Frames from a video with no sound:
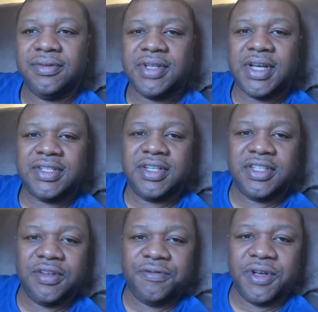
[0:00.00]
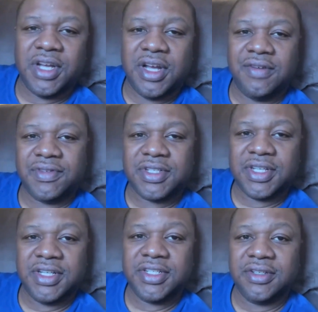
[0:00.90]
that's a different
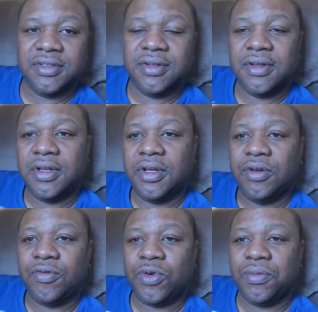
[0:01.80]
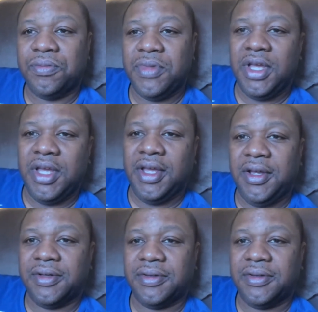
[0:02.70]
conversation. For me,